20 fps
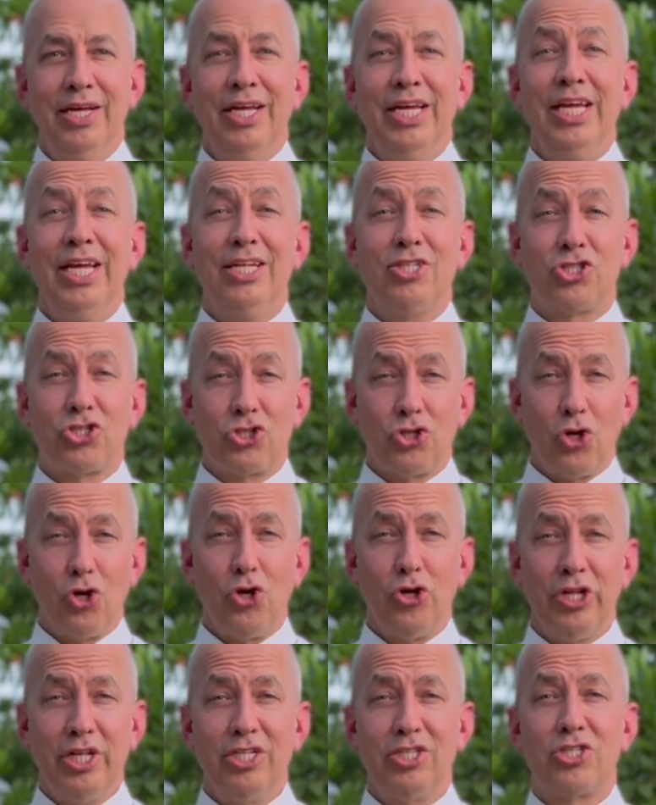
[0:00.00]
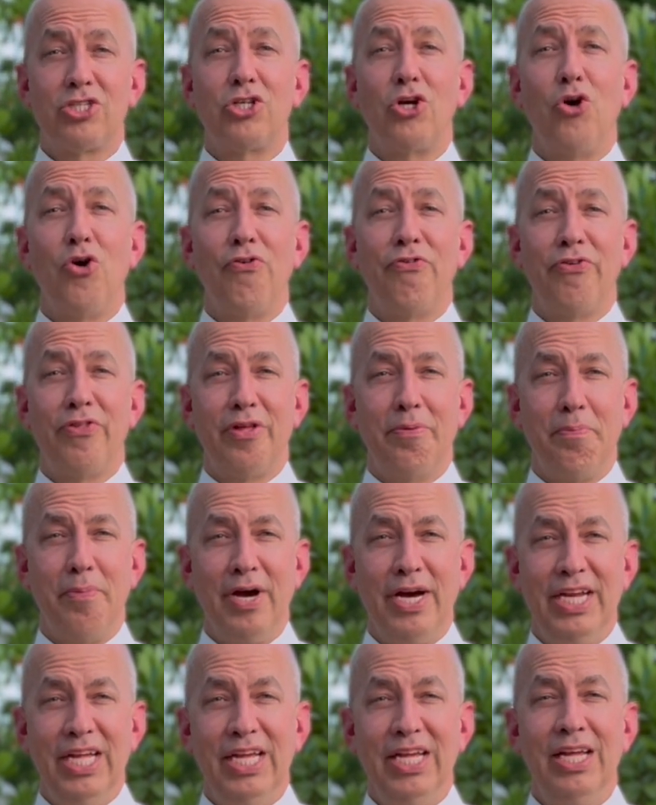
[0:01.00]
He had sold his soul for the
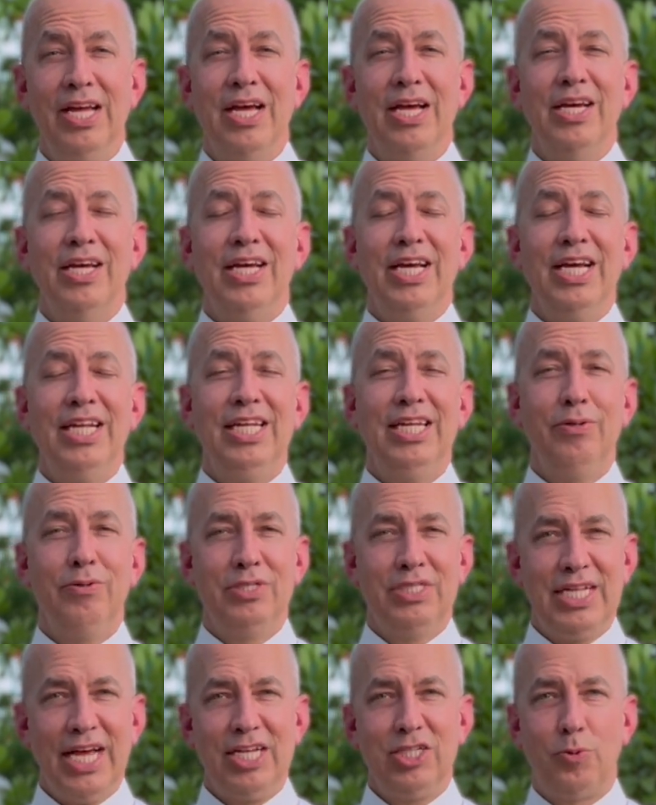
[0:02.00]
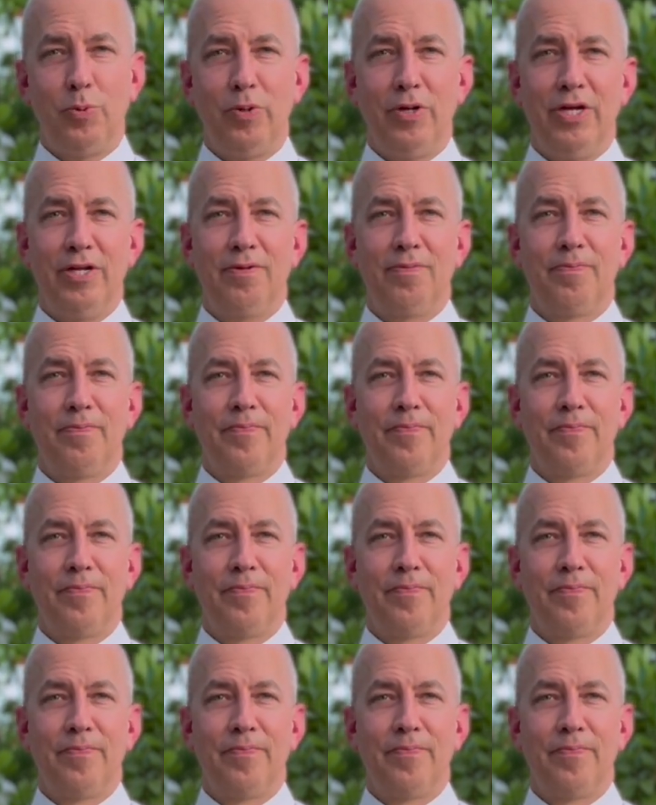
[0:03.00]
money, and he was desperate.